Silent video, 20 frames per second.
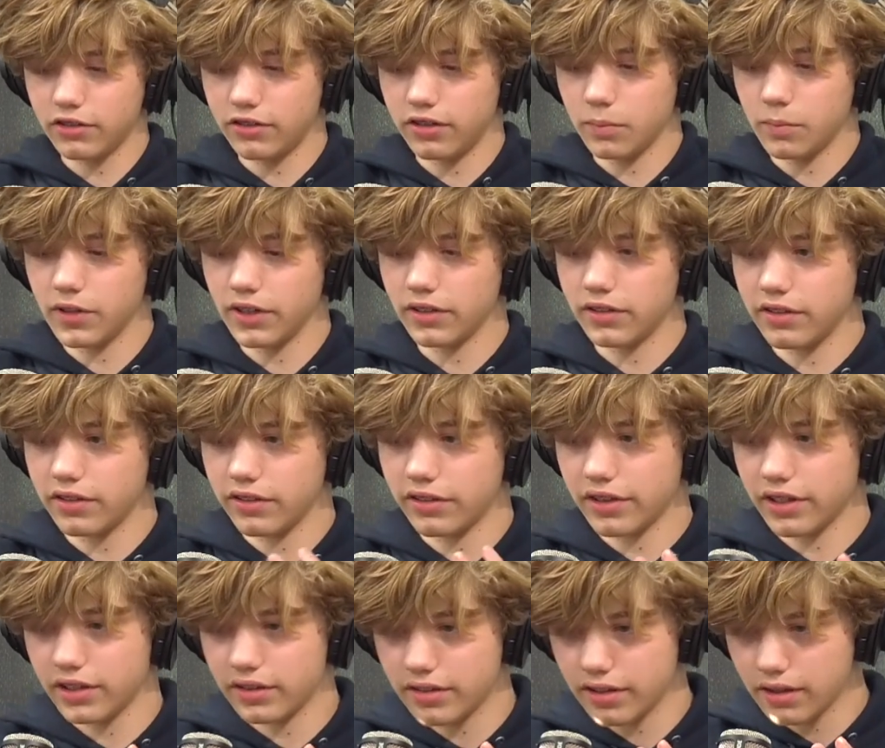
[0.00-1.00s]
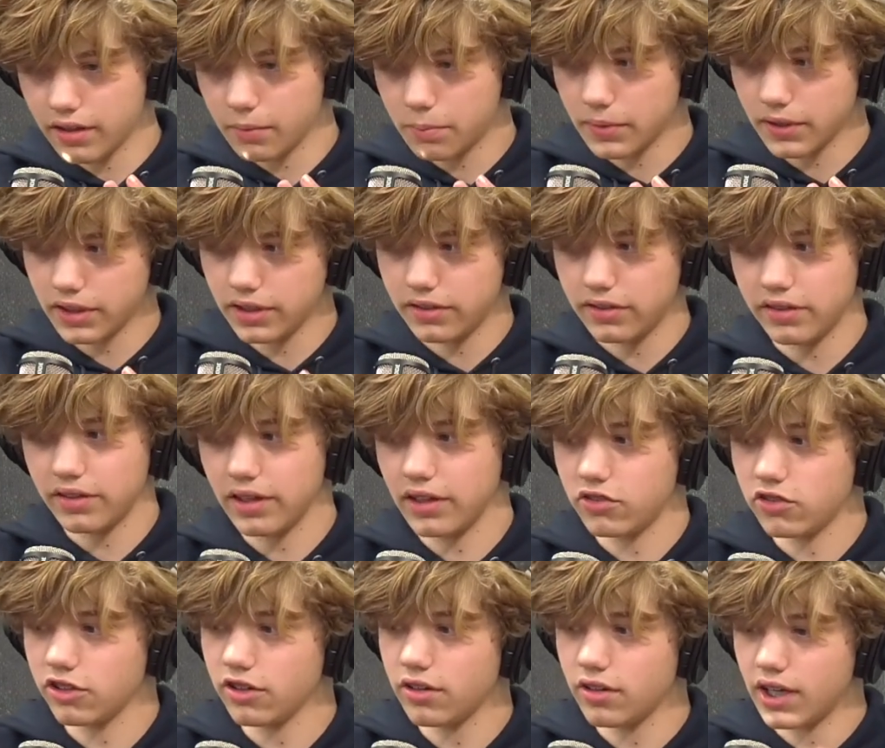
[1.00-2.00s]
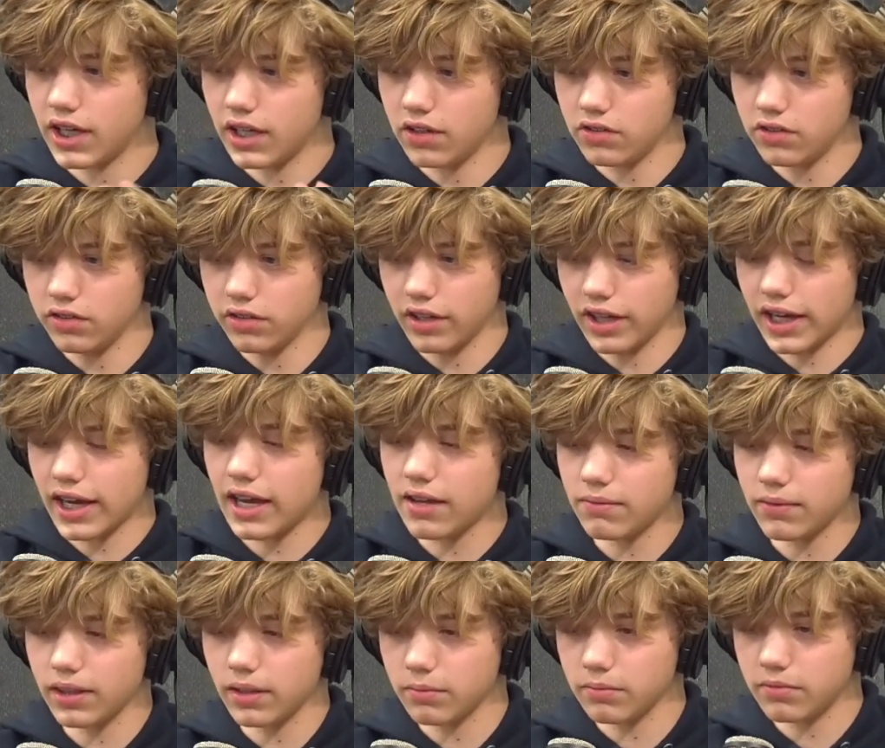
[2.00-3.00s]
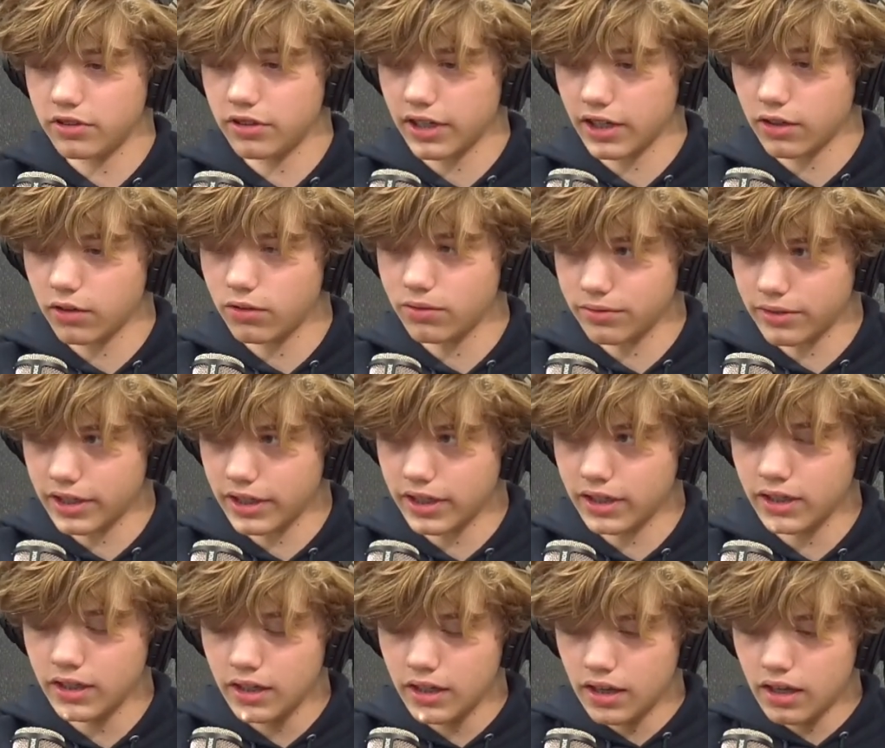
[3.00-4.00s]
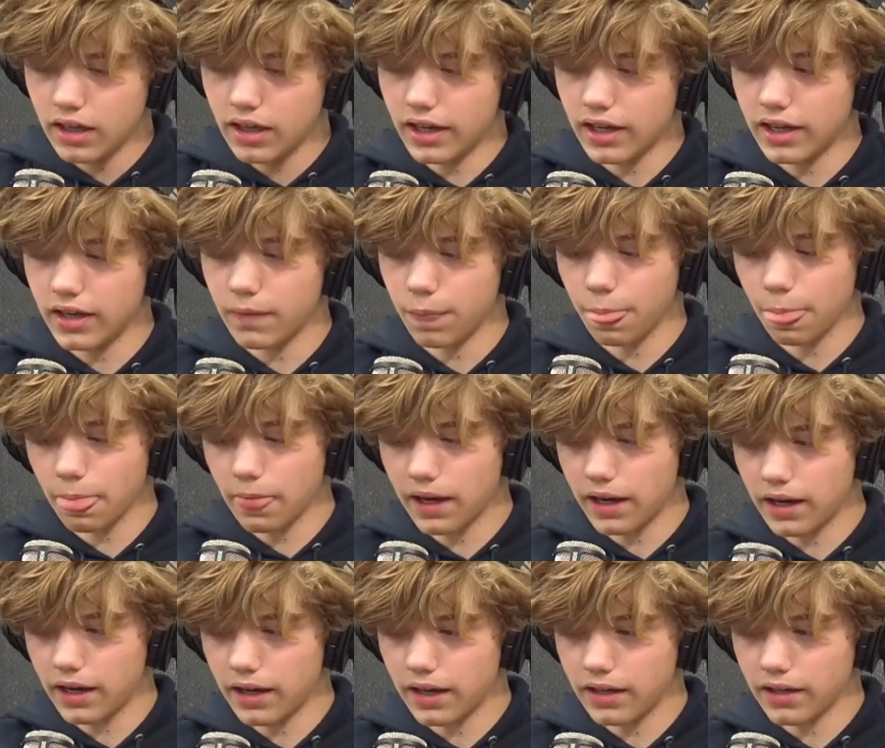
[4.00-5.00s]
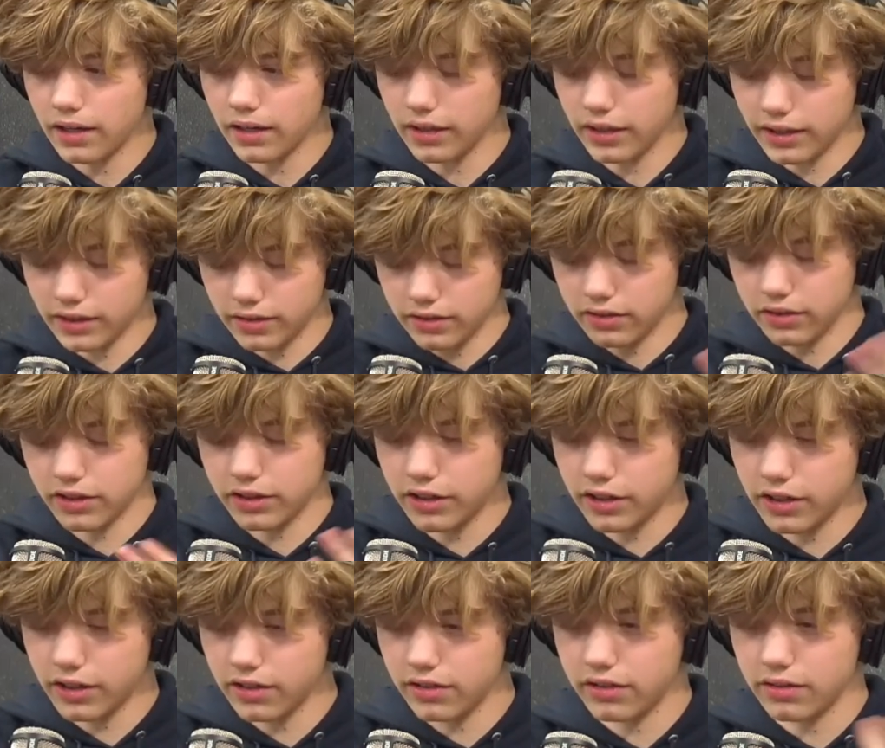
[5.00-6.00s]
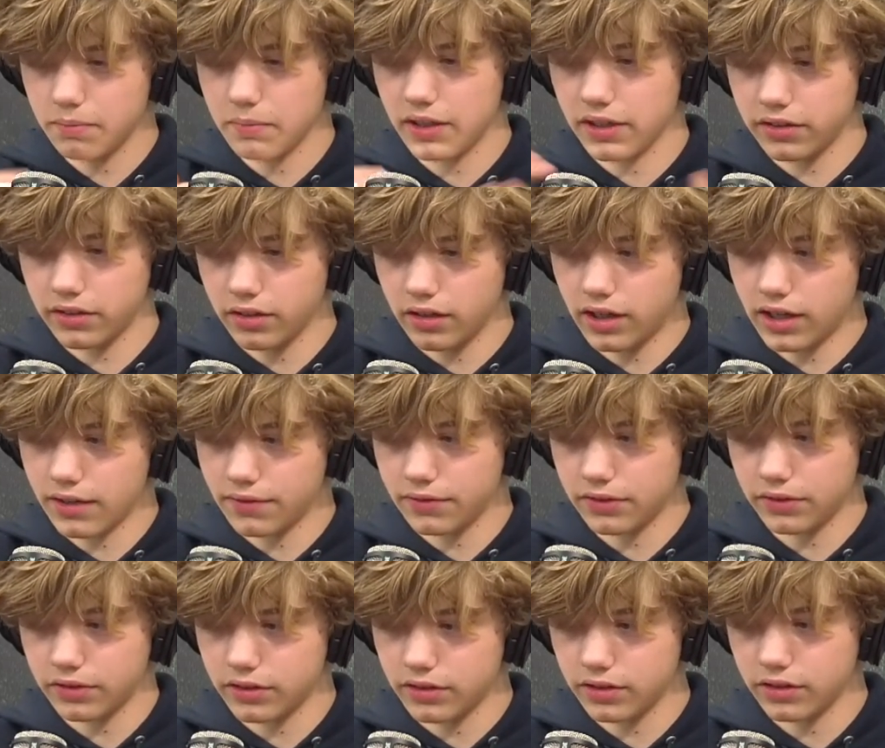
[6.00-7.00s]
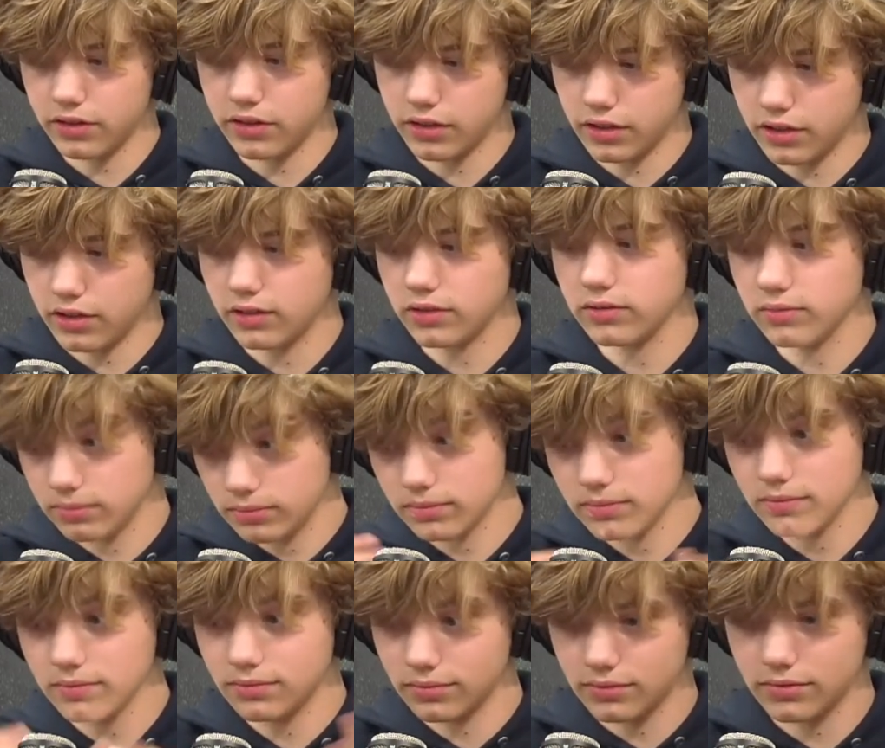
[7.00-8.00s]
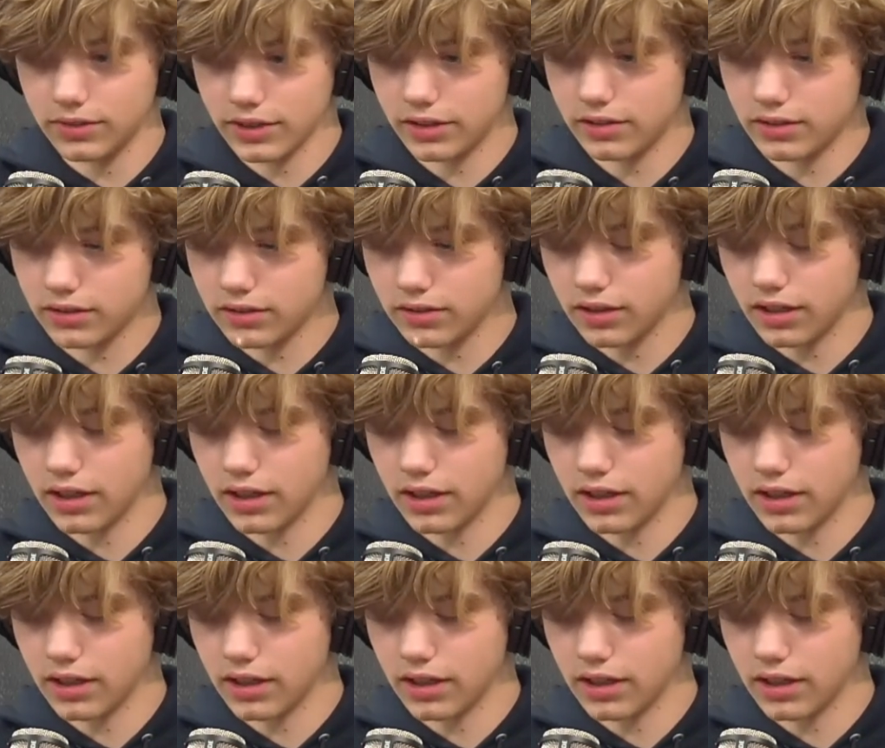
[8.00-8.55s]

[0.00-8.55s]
She brings this thing to the police station and she's like having them check over it, and uh, it like it's a curse. It makes the officers, you know. Mm-hmm.